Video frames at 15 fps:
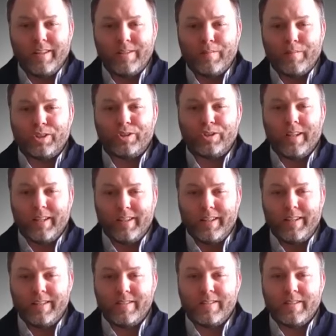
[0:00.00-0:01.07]
to make sure that
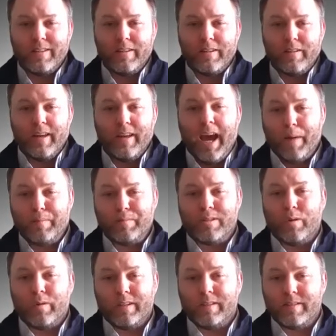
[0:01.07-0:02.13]
these gaps
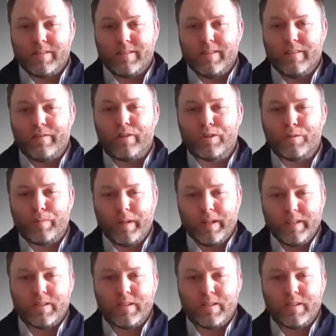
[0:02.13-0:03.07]
don't exist in the first place.